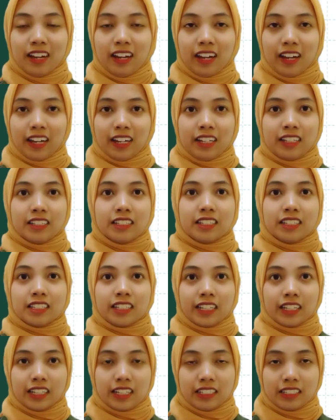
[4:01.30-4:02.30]
And the
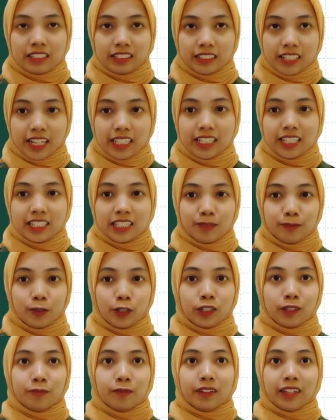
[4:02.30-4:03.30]
second stage is
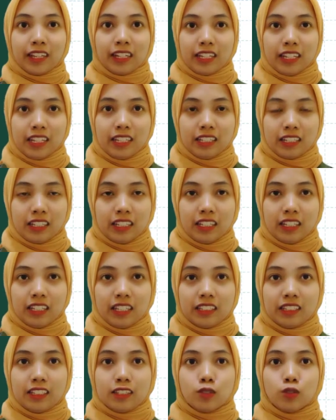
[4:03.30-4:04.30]
about planning.
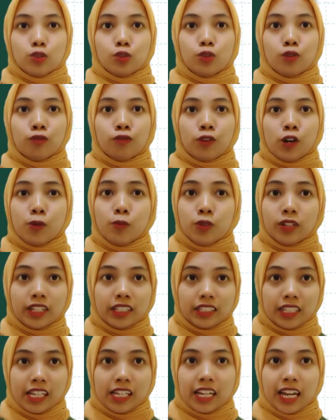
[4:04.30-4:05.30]
It is to
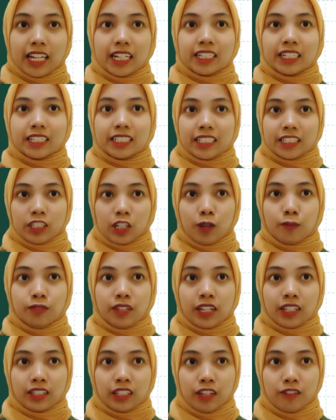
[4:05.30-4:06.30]
formulating and research
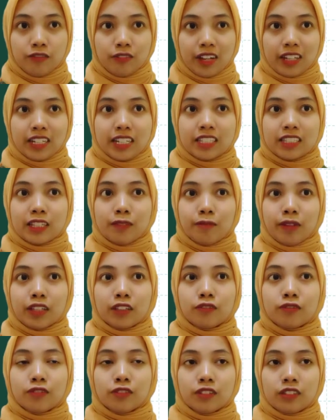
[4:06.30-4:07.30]
objective and estimate
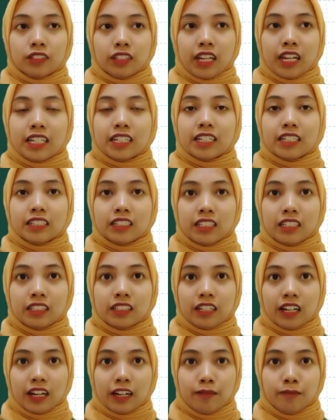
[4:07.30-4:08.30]
fund energy
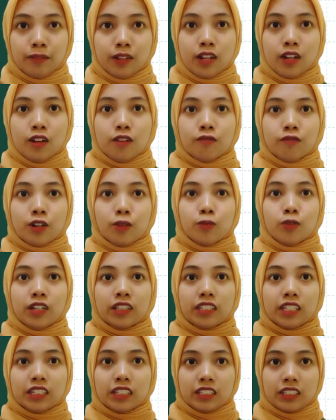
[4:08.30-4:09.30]
time,
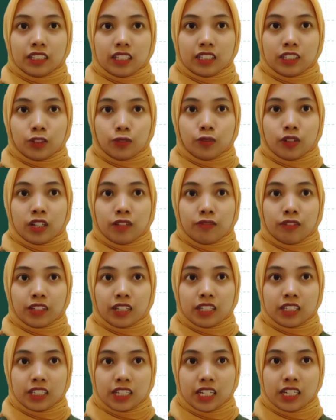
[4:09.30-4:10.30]
formulating research
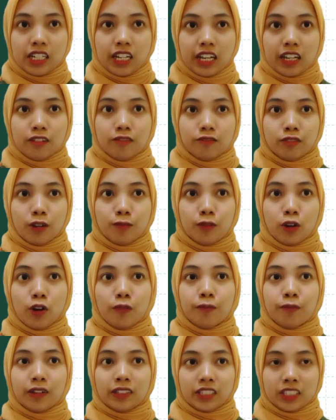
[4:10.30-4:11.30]
qualification and form
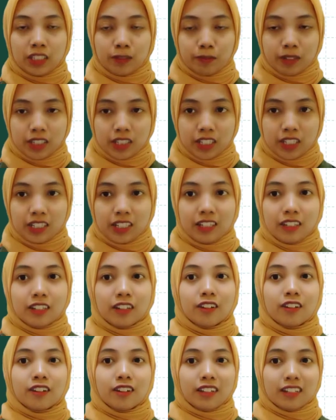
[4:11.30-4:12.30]
of participation
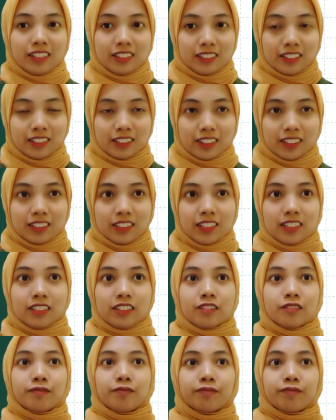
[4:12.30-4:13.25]
in this research.